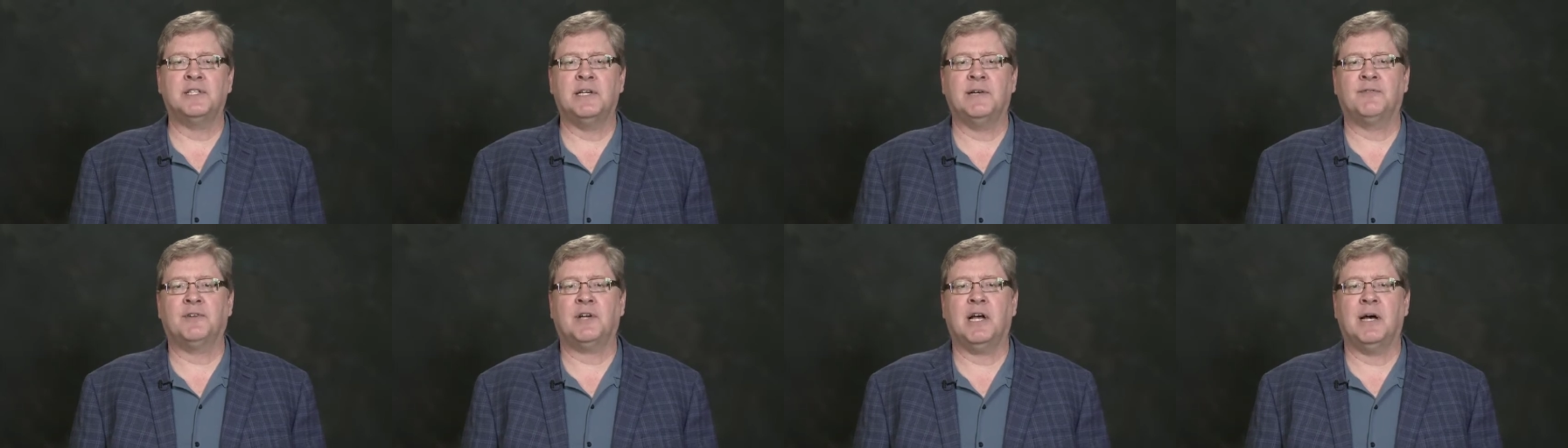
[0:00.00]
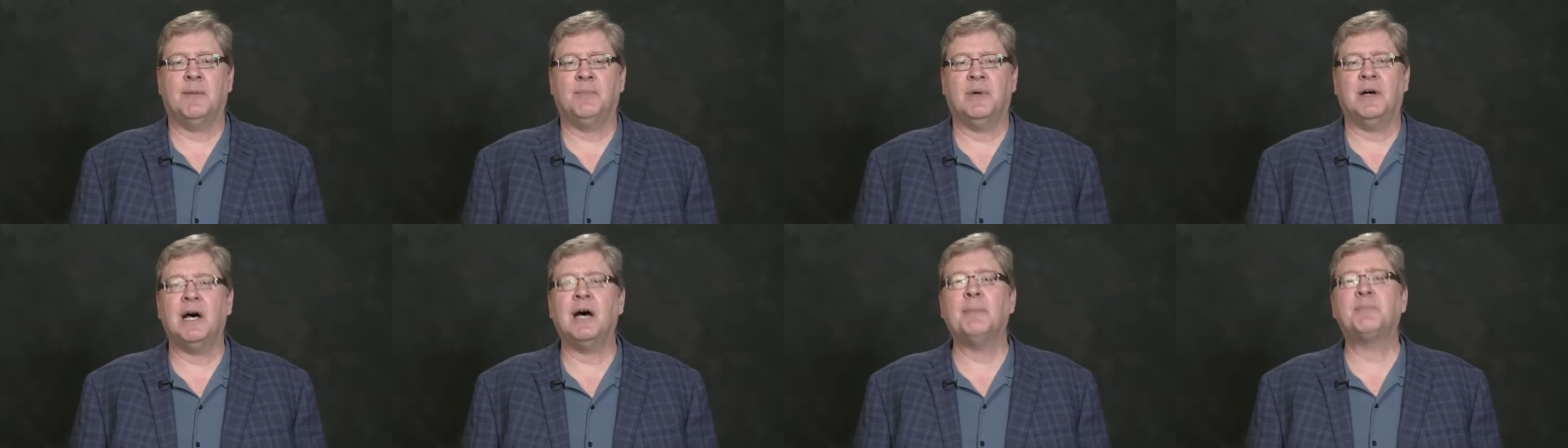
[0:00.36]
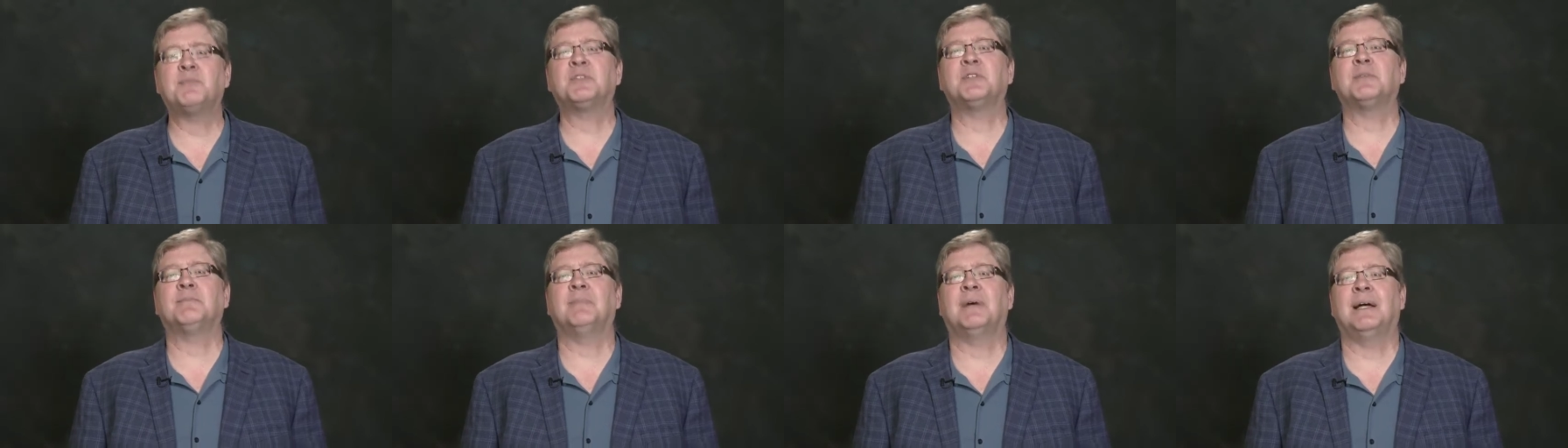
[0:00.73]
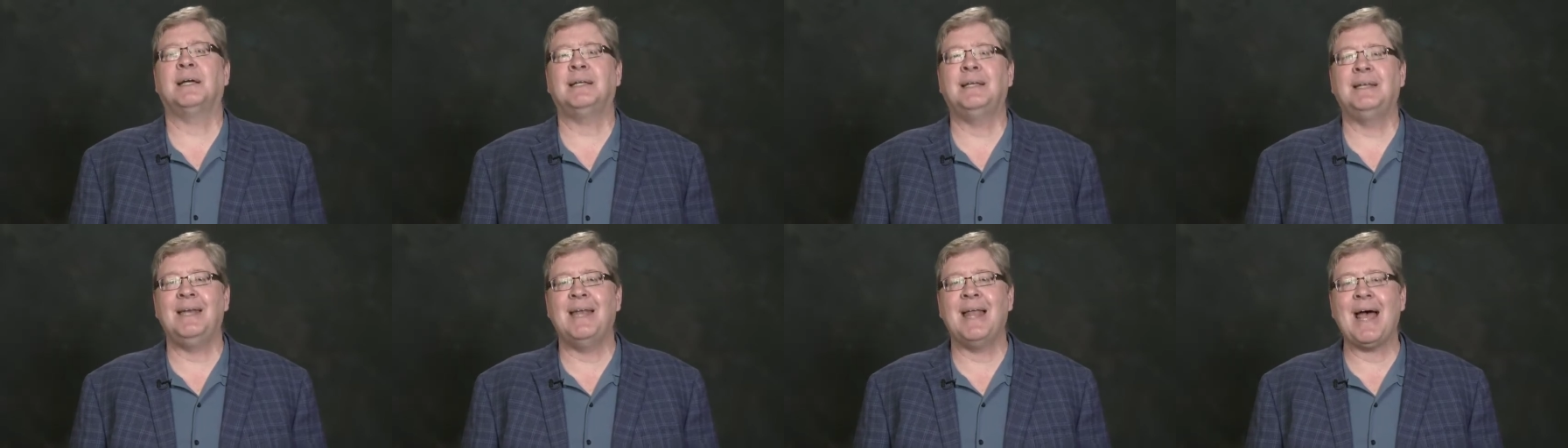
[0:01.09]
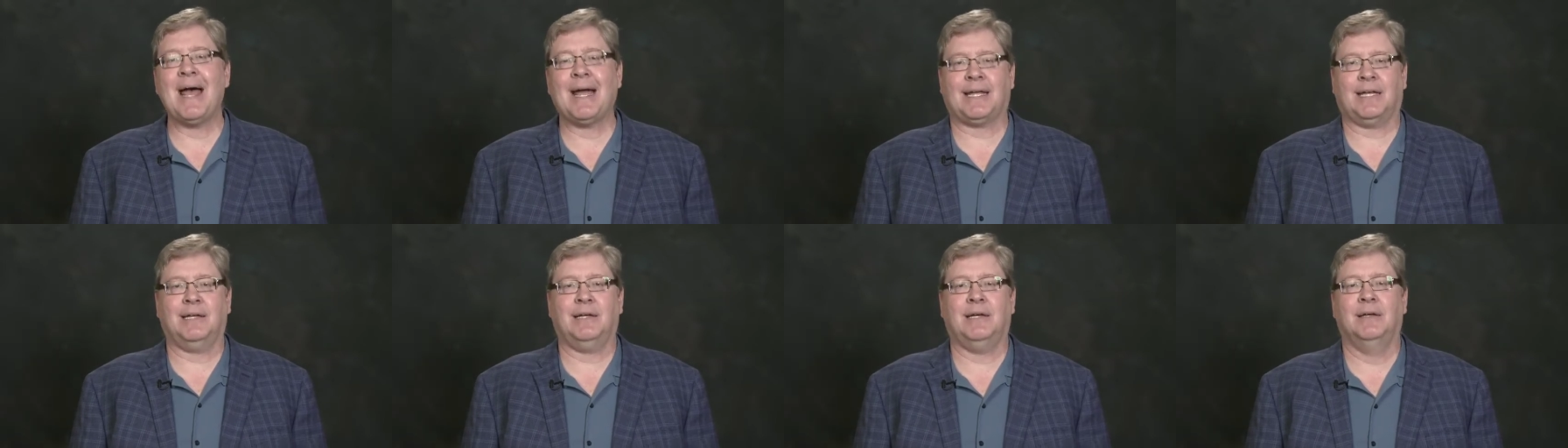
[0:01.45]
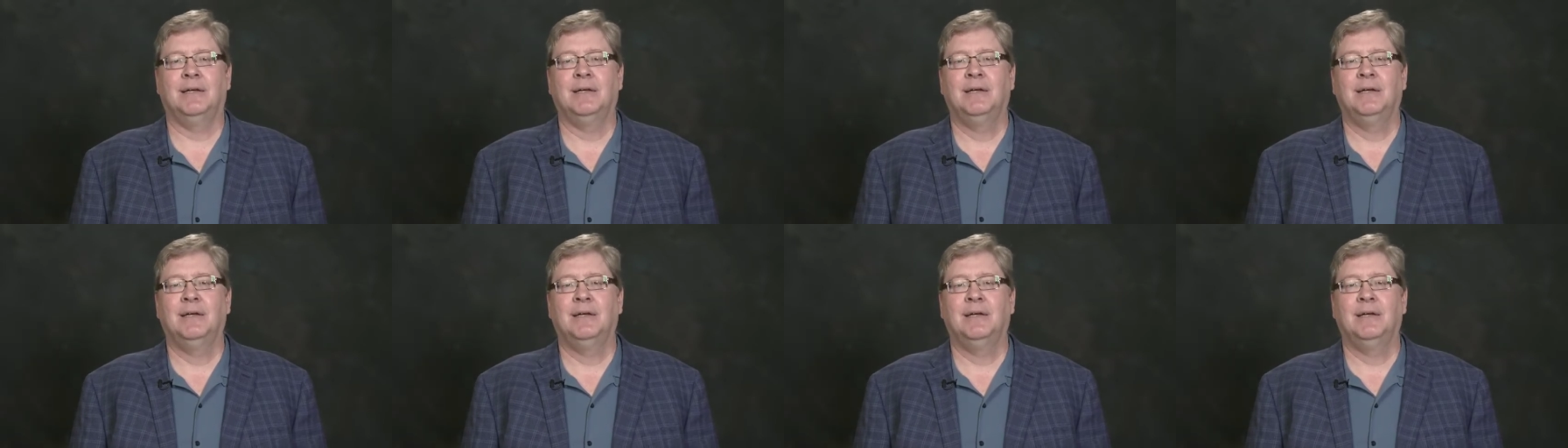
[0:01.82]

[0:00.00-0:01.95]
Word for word: have come up to my neck.